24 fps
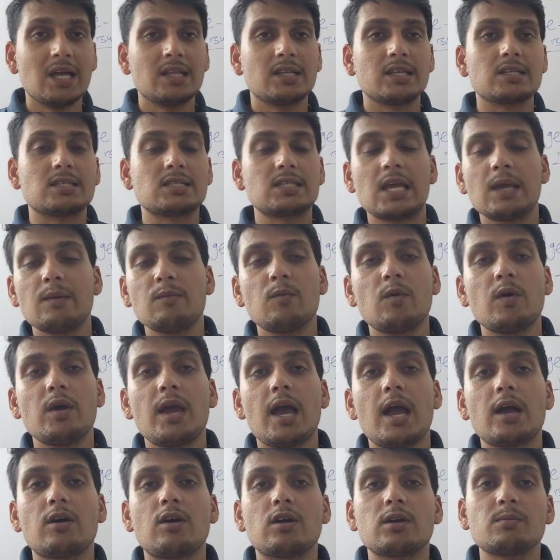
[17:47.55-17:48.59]
The same way
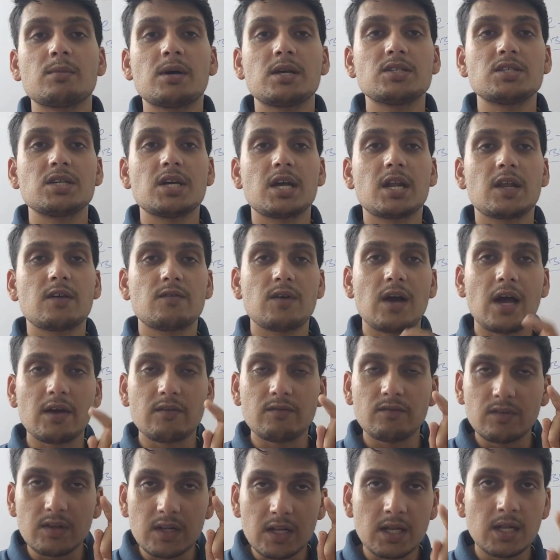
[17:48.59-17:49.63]
I got my JRF, I
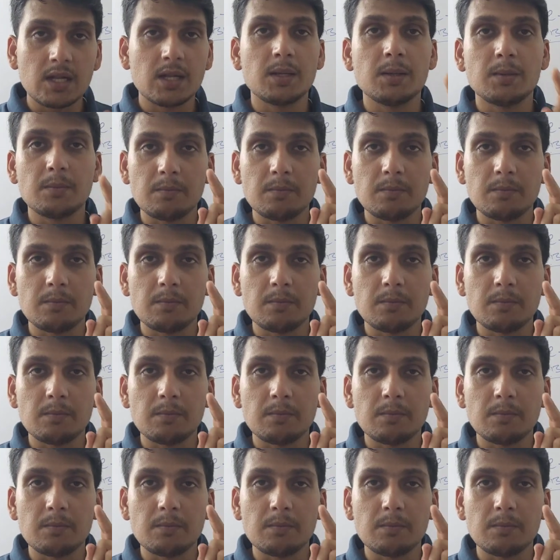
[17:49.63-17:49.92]
will